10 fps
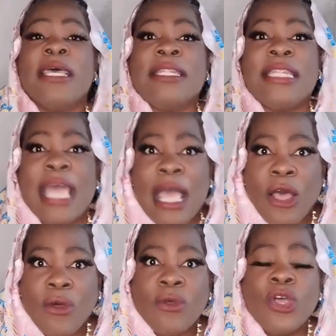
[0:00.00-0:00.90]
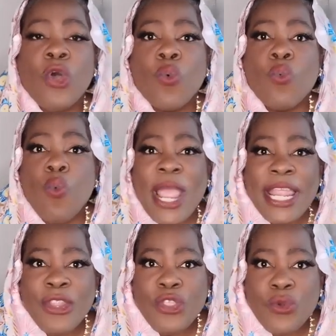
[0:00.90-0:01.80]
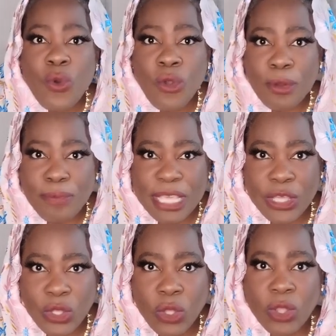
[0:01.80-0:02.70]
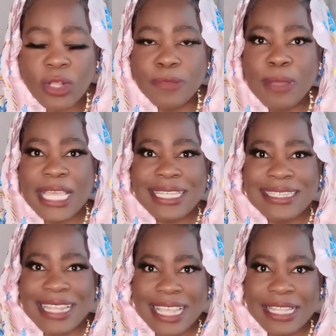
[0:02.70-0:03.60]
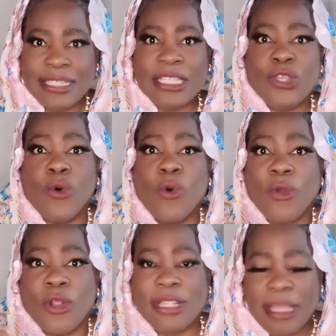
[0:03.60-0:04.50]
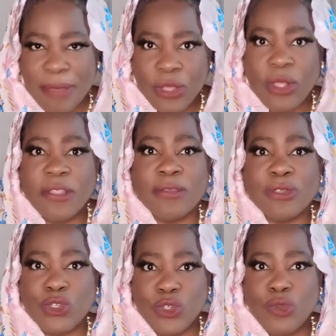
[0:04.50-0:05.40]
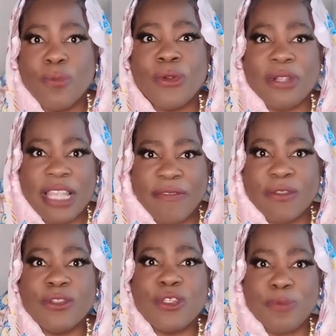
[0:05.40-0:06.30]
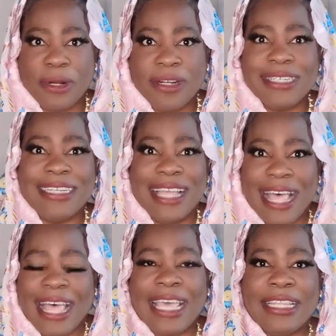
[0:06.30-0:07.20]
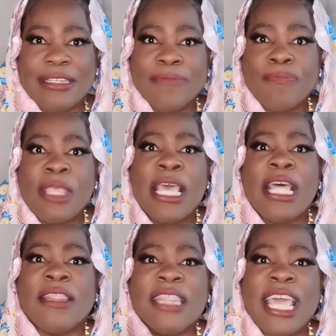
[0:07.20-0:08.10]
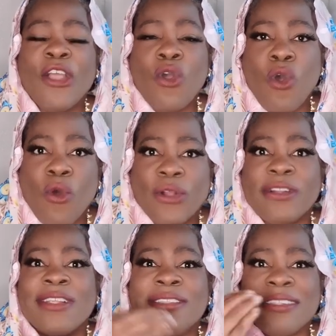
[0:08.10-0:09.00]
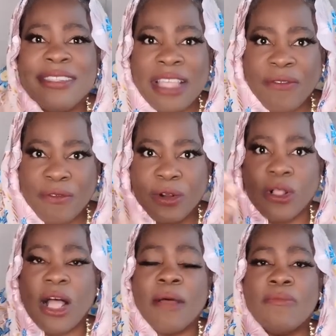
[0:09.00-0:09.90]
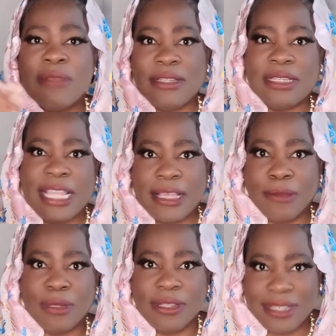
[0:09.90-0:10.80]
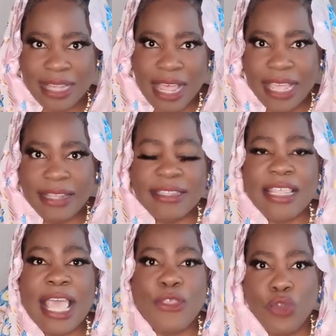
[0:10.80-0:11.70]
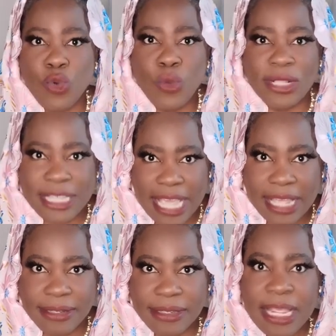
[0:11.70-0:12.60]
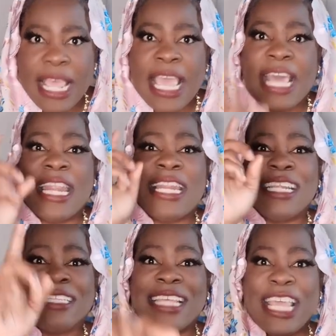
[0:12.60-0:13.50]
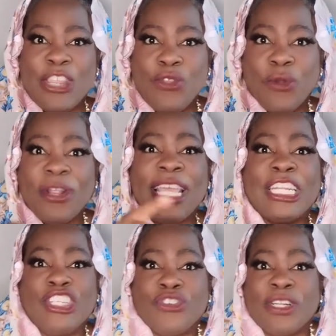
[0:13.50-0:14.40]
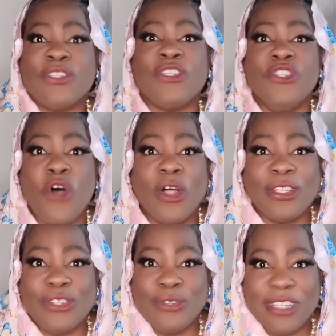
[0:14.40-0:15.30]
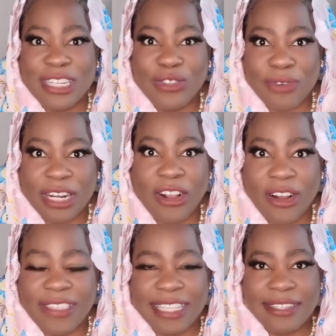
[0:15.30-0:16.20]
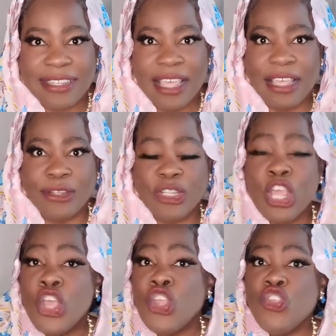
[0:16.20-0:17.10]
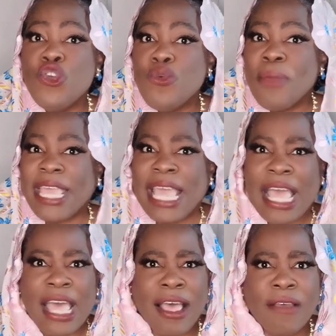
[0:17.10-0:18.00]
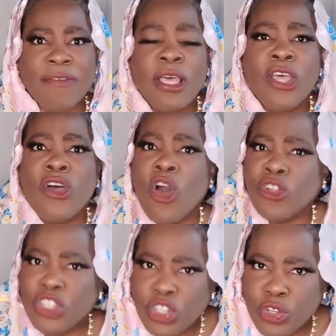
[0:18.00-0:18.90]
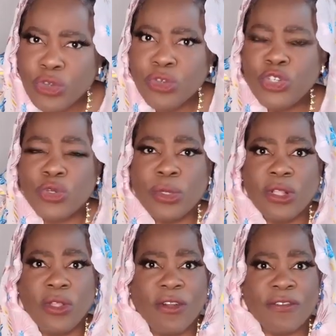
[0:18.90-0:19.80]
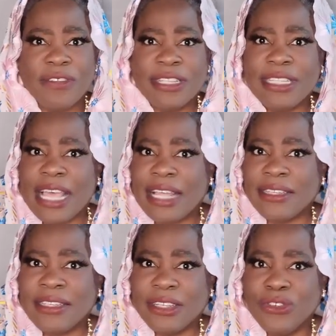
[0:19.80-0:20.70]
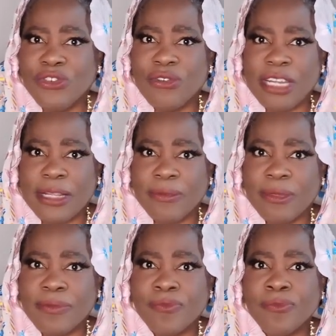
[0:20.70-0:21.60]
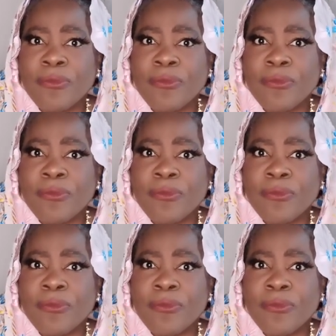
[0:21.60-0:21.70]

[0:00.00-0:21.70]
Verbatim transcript: Now, when you are being called by a deity, or let me call them a super level spirit guide, there are several unmistakable signs that you will get, and it is in your interest not to disregard these signs. You may have unusual or fantastic dreams.